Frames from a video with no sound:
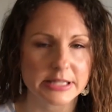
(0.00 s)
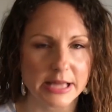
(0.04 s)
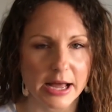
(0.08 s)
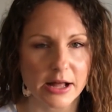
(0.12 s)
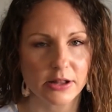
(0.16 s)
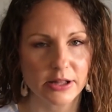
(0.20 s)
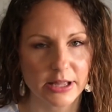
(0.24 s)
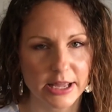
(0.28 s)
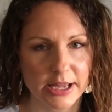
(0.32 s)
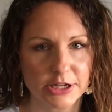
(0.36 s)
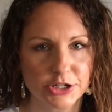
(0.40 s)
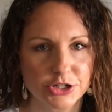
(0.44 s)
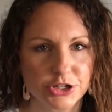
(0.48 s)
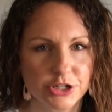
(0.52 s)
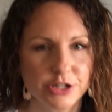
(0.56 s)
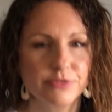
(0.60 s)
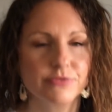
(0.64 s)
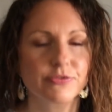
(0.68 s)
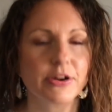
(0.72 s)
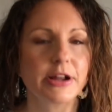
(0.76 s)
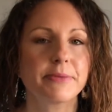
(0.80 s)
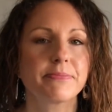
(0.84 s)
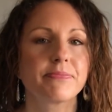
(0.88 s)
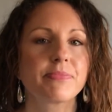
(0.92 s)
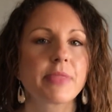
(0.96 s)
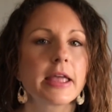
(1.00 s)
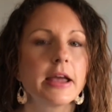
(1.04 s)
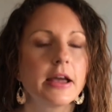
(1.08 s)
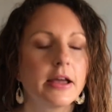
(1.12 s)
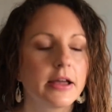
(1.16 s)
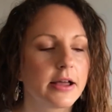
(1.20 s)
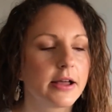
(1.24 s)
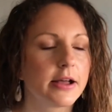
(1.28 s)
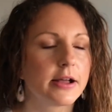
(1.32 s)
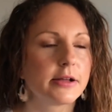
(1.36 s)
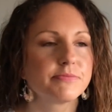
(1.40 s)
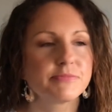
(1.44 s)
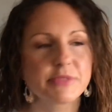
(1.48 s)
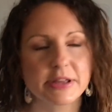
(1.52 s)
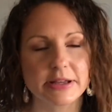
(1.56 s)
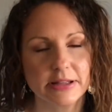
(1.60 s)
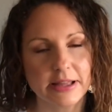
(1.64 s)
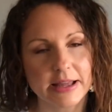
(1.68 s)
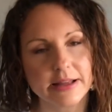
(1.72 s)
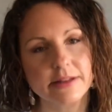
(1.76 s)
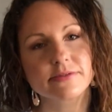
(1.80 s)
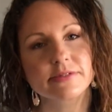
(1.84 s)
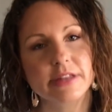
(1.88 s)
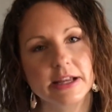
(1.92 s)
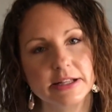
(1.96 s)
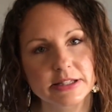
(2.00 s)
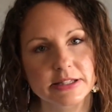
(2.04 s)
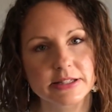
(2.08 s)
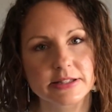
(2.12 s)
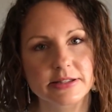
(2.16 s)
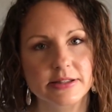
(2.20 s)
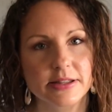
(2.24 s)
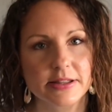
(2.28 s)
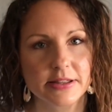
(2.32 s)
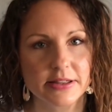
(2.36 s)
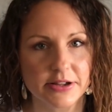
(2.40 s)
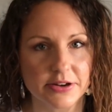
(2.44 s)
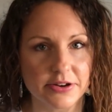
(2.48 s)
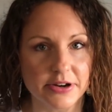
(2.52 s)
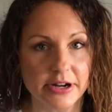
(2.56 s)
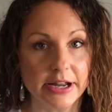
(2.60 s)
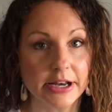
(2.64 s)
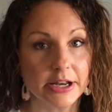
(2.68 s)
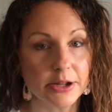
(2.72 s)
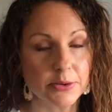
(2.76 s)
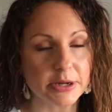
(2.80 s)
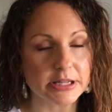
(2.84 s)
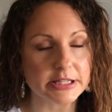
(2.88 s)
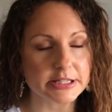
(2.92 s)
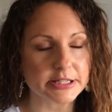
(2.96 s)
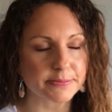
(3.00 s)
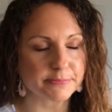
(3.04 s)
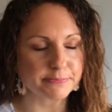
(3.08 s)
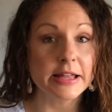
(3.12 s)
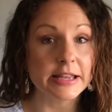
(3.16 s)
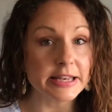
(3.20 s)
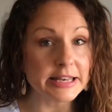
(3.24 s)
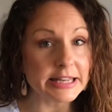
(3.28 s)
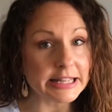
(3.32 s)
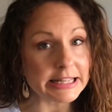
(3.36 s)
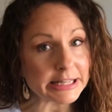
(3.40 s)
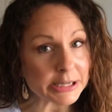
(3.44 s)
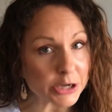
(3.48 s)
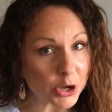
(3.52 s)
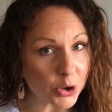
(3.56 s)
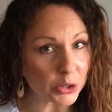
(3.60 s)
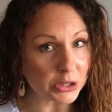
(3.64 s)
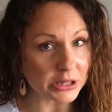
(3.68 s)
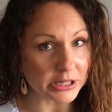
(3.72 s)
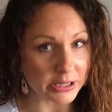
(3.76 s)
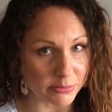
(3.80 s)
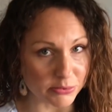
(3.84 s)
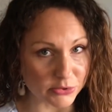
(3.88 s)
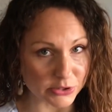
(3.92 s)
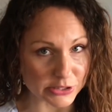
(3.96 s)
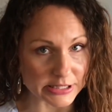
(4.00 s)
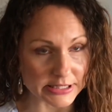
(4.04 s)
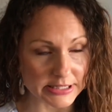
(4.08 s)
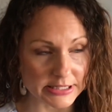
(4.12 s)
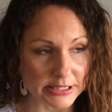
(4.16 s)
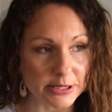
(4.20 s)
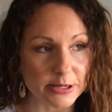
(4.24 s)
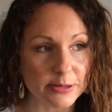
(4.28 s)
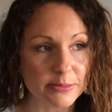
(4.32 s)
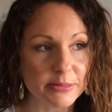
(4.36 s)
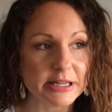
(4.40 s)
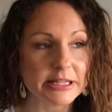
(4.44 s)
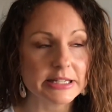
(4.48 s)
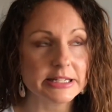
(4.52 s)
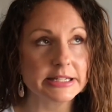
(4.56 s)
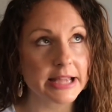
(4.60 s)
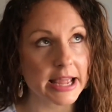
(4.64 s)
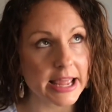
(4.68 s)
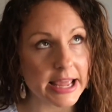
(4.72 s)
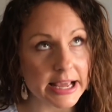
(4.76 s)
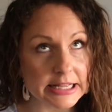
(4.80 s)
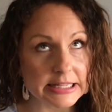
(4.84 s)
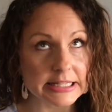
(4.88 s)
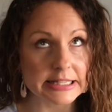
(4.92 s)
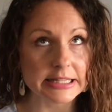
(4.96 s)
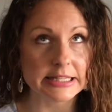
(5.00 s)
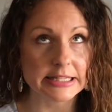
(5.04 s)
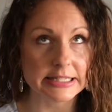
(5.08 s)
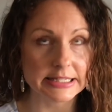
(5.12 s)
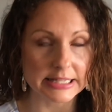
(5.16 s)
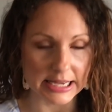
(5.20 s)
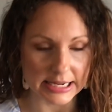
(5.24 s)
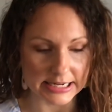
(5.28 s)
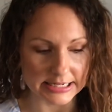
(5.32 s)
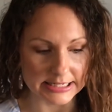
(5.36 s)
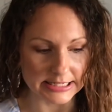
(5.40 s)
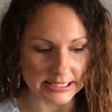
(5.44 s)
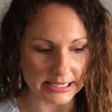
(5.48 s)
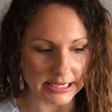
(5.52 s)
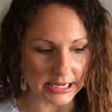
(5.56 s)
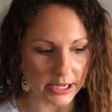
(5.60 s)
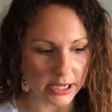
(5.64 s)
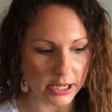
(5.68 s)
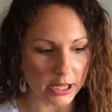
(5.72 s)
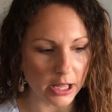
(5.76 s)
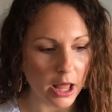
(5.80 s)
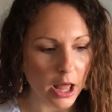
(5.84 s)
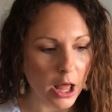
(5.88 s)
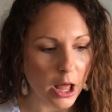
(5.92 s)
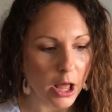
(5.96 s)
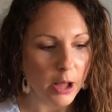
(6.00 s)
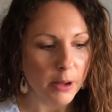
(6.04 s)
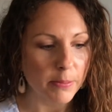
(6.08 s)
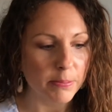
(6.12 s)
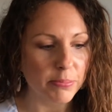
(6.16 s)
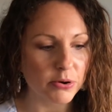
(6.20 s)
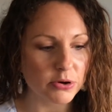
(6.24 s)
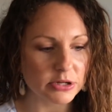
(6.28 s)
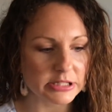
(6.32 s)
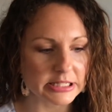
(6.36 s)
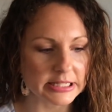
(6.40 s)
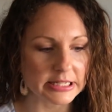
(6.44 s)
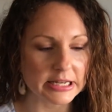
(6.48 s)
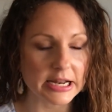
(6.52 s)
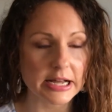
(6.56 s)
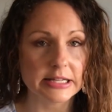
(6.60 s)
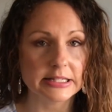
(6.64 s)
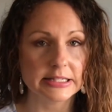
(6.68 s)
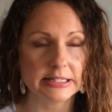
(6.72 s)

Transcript: allocation, right? That's the theory anyways. Neoliberalism takes this idea, puts it on